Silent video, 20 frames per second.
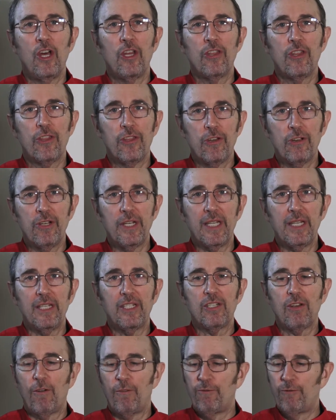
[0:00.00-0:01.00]
30
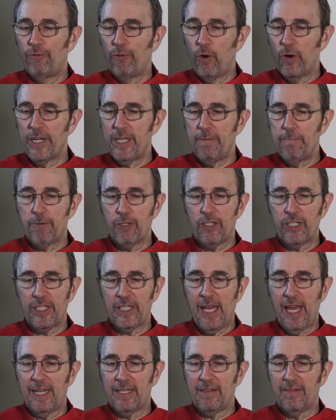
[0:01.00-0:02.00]
to
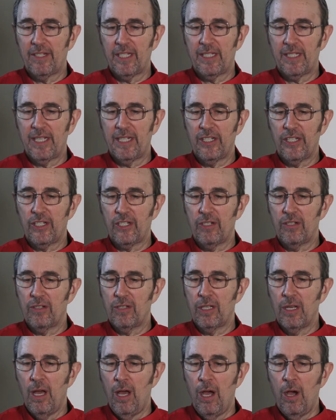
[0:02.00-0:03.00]
40% of the
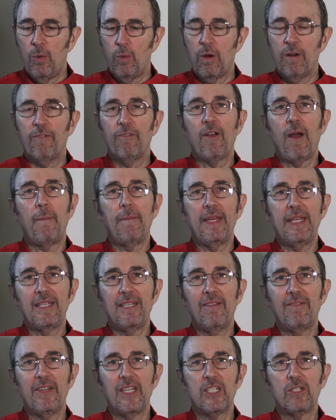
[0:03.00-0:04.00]
signatures were from
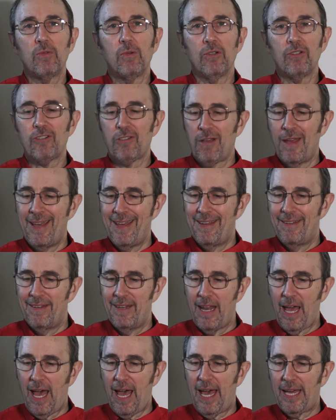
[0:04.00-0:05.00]
individuals
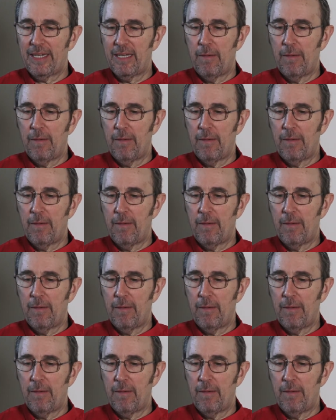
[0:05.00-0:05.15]
not